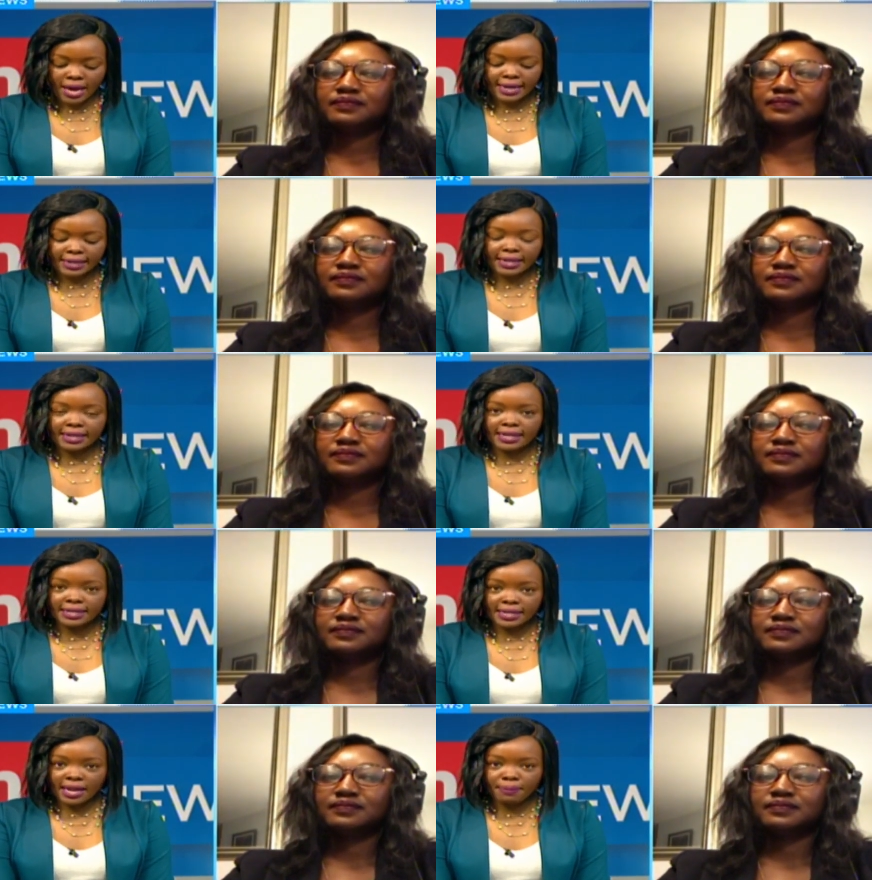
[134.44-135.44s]
Speaker 1: and in the
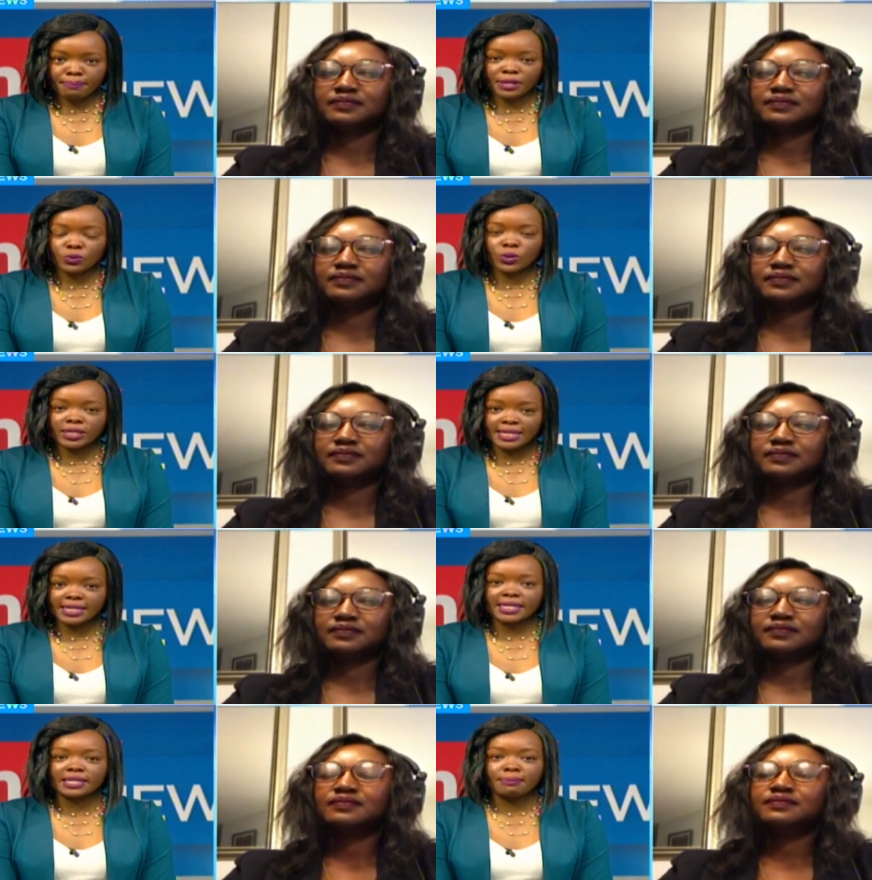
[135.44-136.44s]
escarpment, what
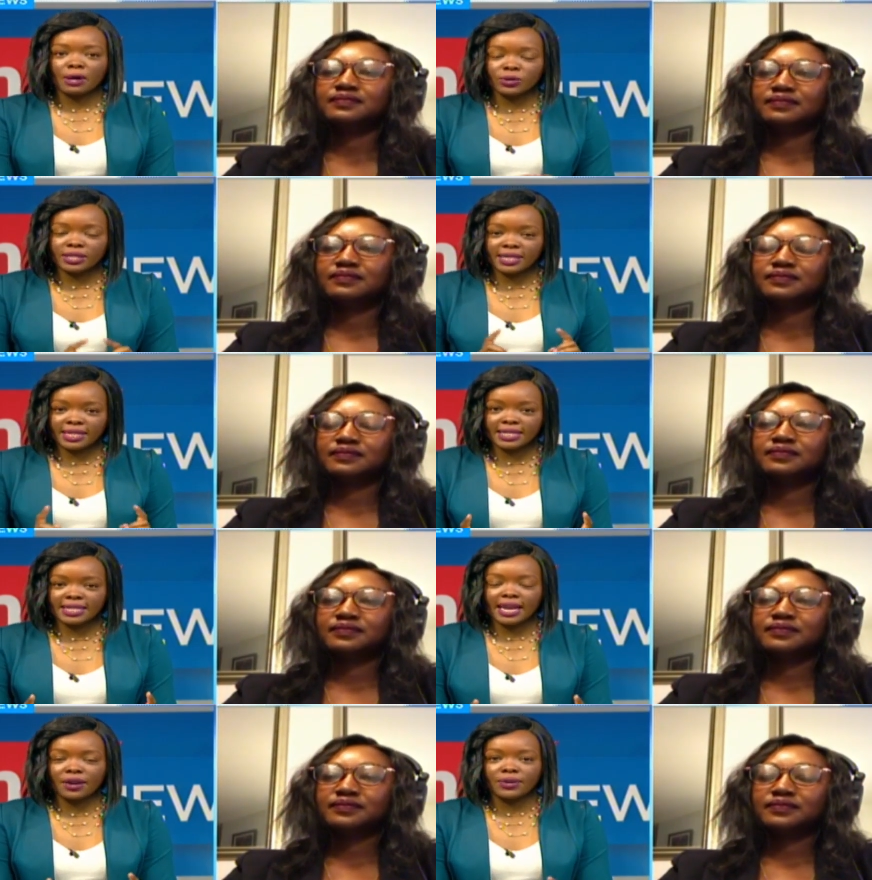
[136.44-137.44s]
is it about
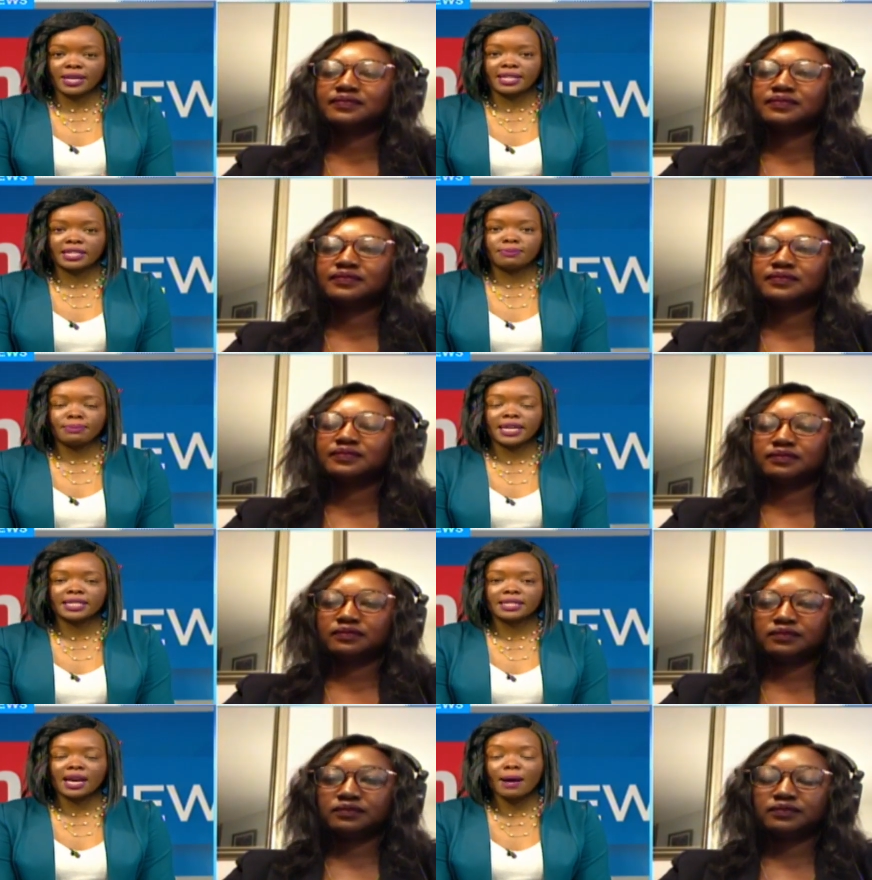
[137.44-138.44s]
this area that
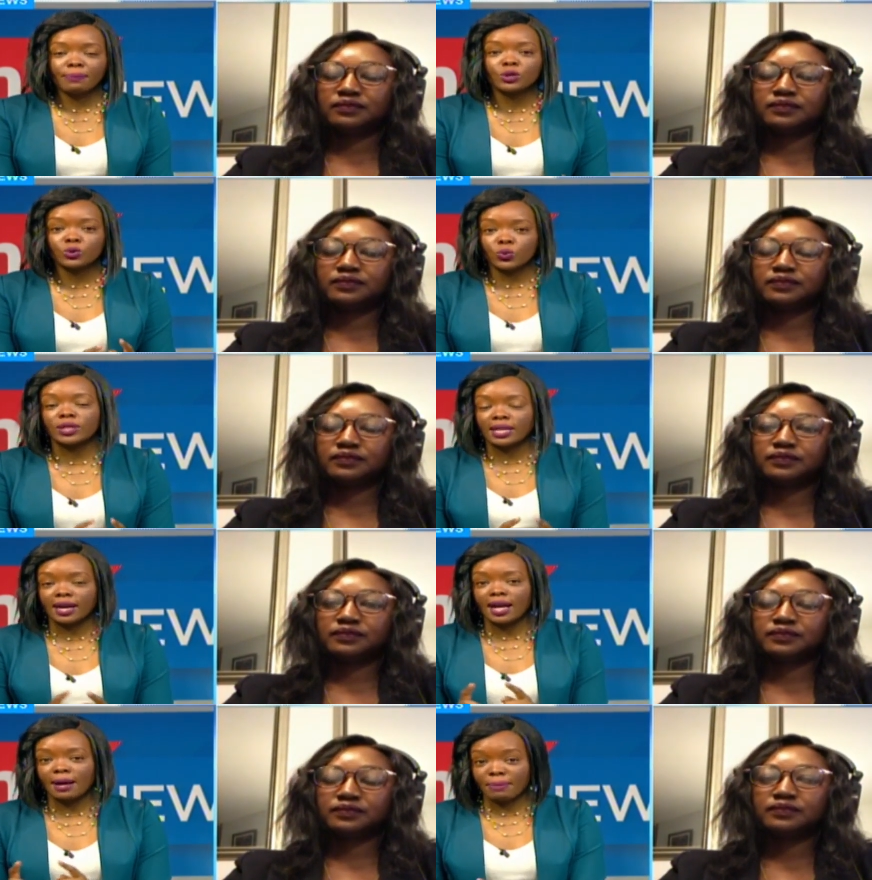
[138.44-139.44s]
makes, coupled with the
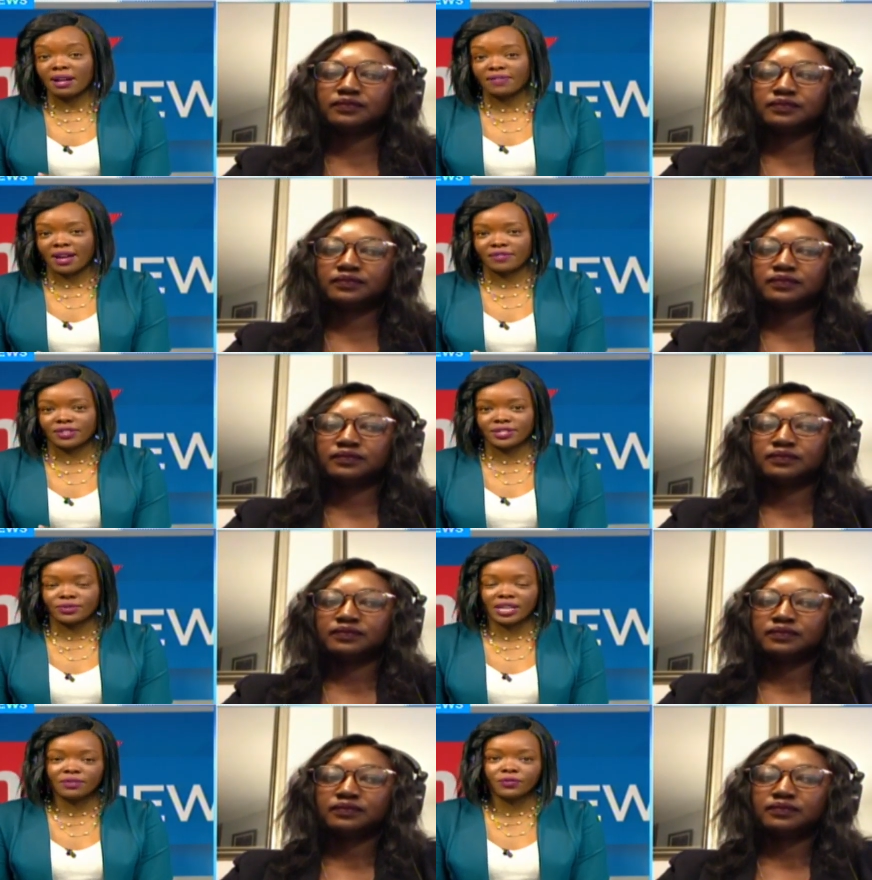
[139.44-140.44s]
above average
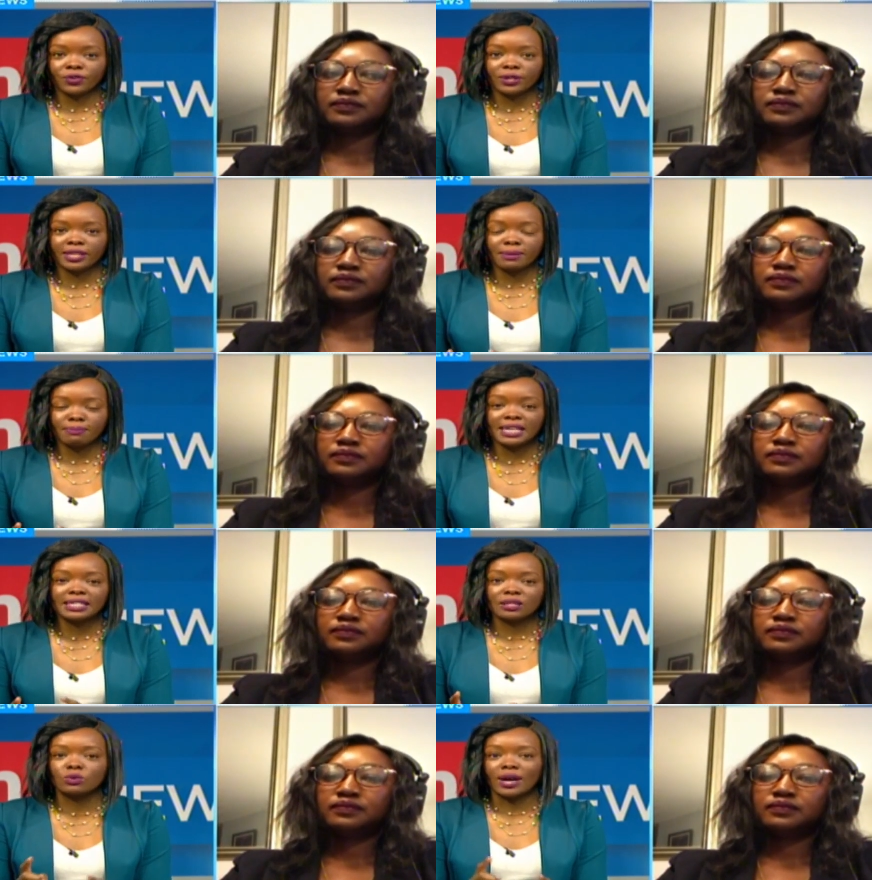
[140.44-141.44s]
rainfall, that
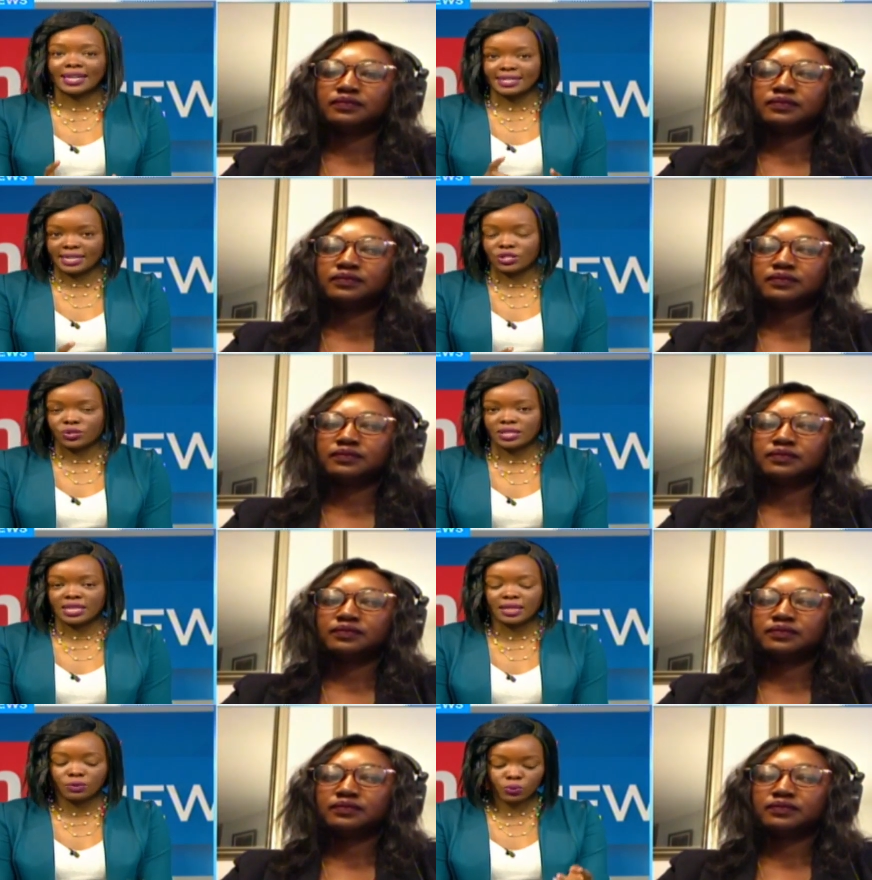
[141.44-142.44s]
makes it quite dangerous
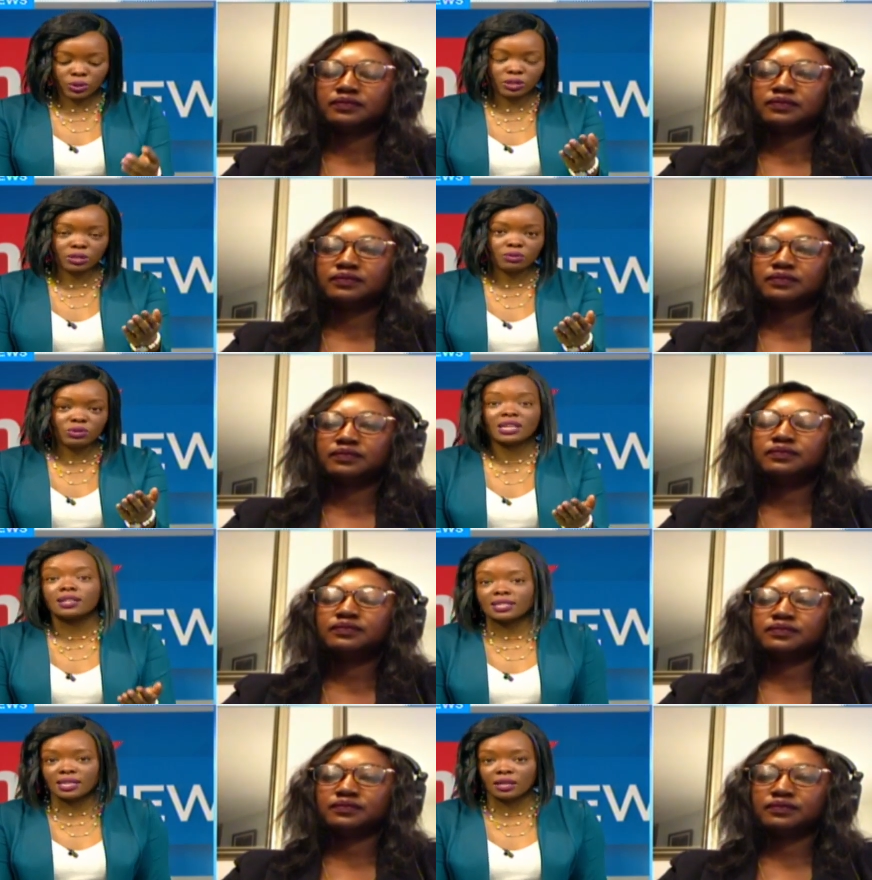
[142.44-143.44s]
and
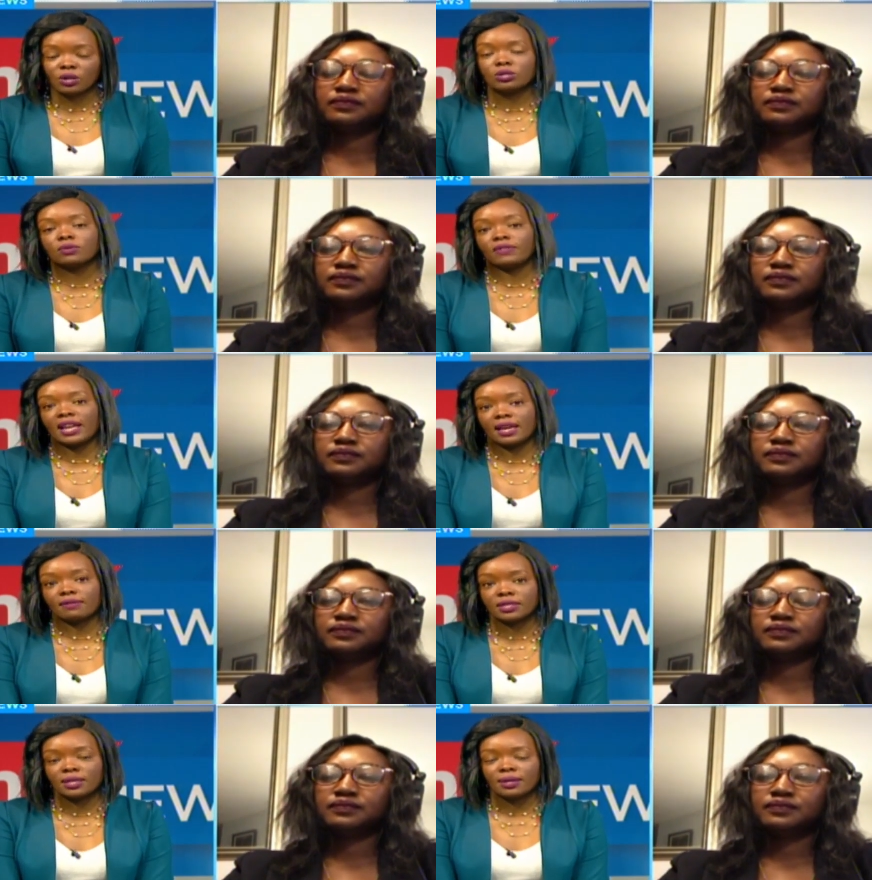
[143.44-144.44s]
resulting the loss of lives?